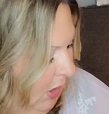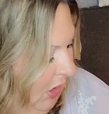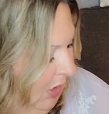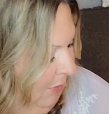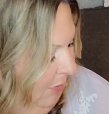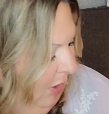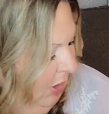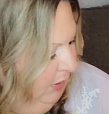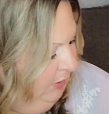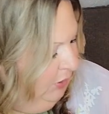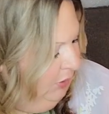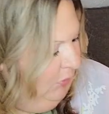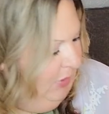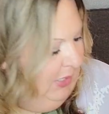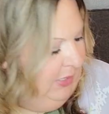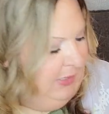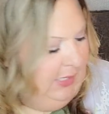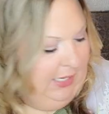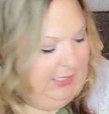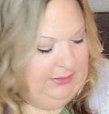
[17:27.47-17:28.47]
Um, also
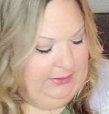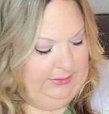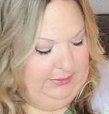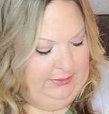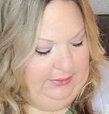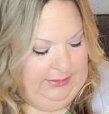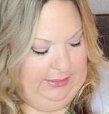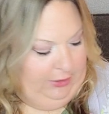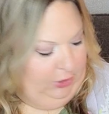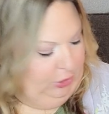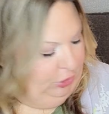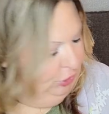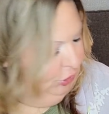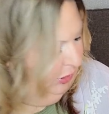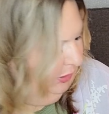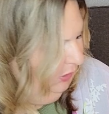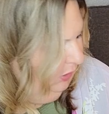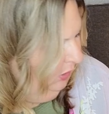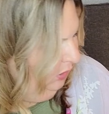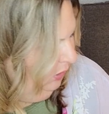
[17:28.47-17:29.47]
in that
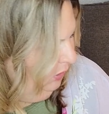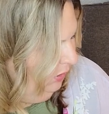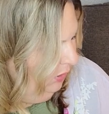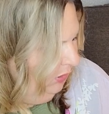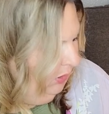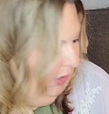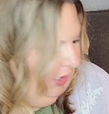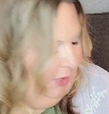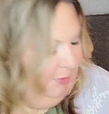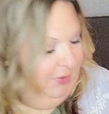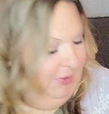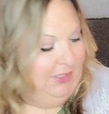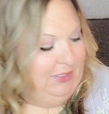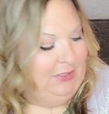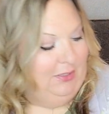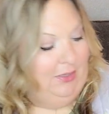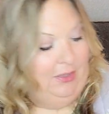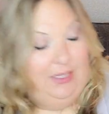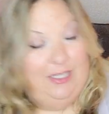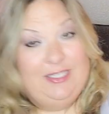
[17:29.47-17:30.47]
section, I
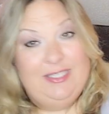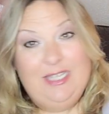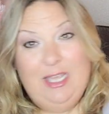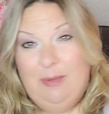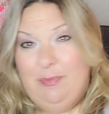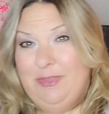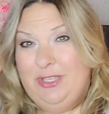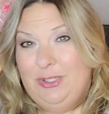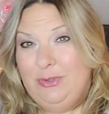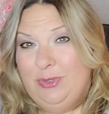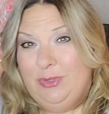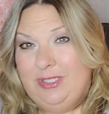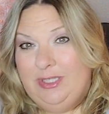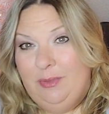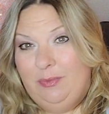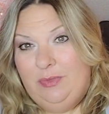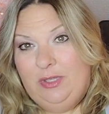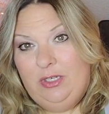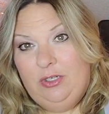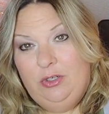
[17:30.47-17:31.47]
picked this up. This was
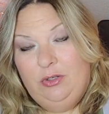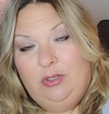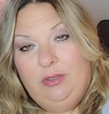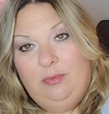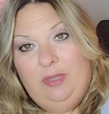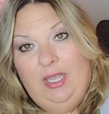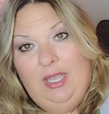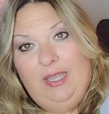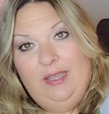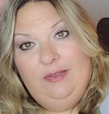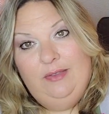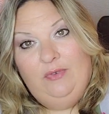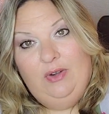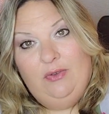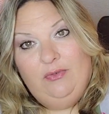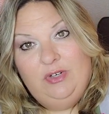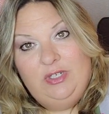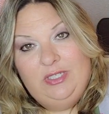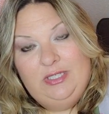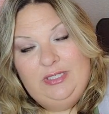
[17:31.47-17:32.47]
something new to me I have
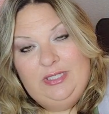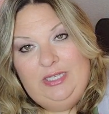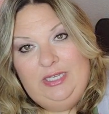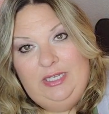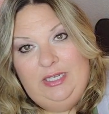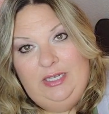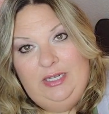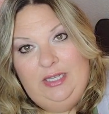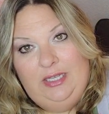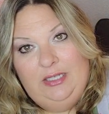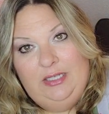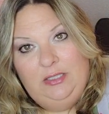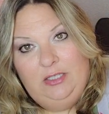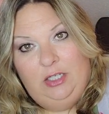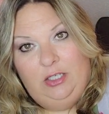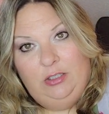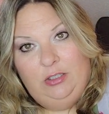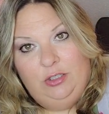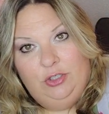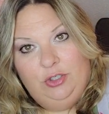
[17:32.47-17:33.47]
never seen at
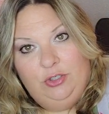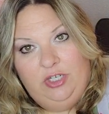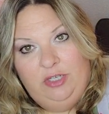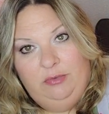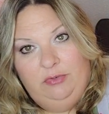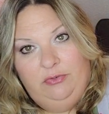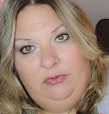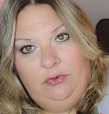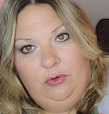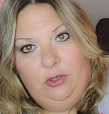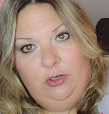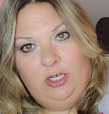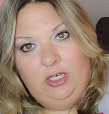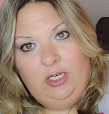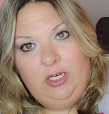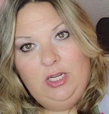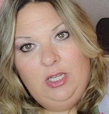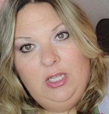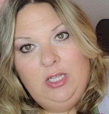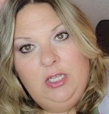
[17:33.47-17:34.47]
Dollar Tree
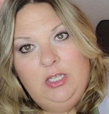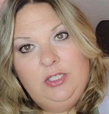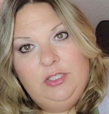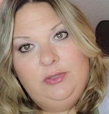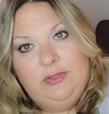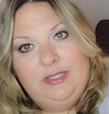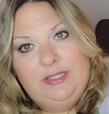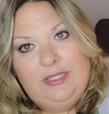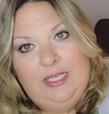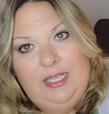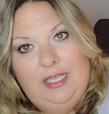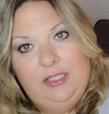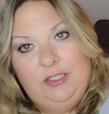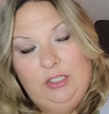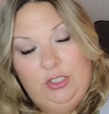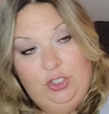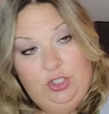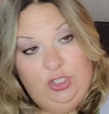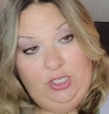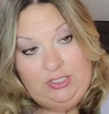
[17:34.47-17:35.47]
before. So it
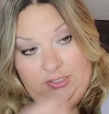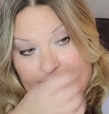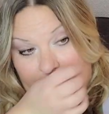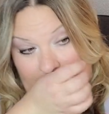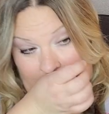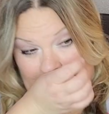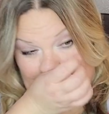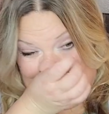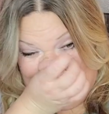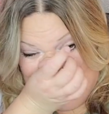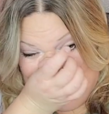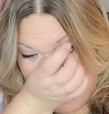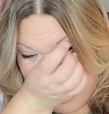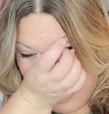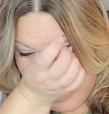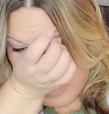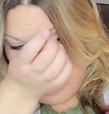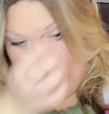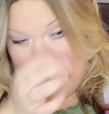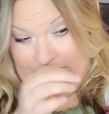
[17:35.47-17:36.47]
says, just for
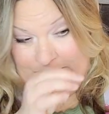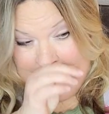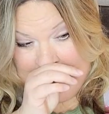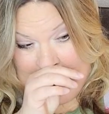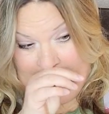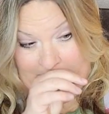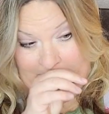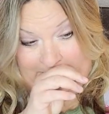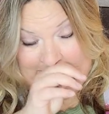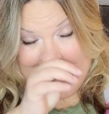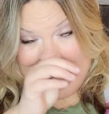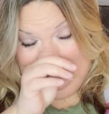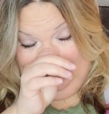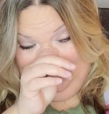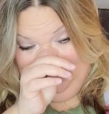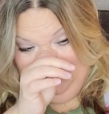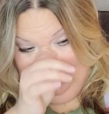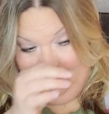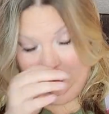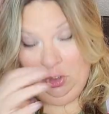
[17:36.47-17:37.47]
her, which caught my
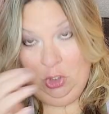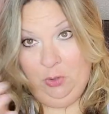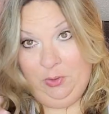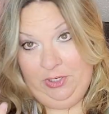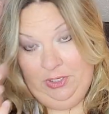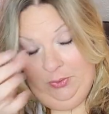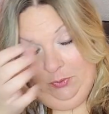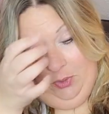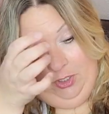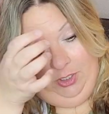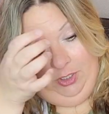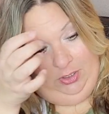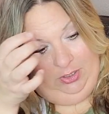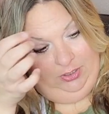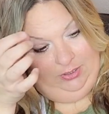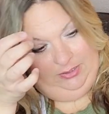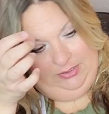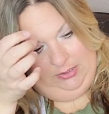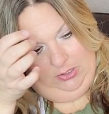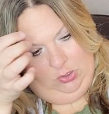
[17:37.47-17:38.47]
attention, coconut water.
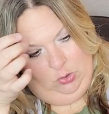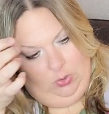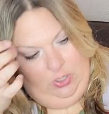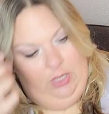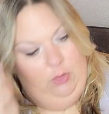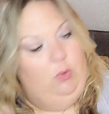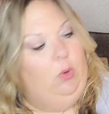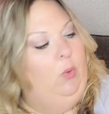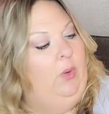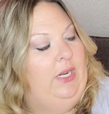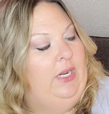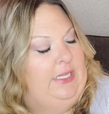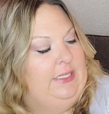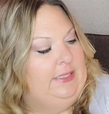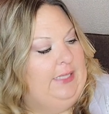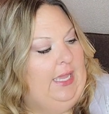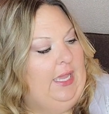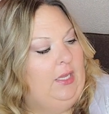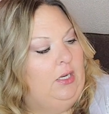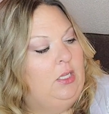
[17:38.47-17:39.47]
And I was like, okay, well, what
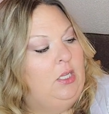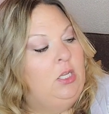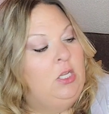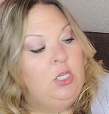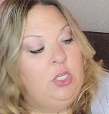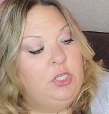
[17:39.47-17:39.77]
is that?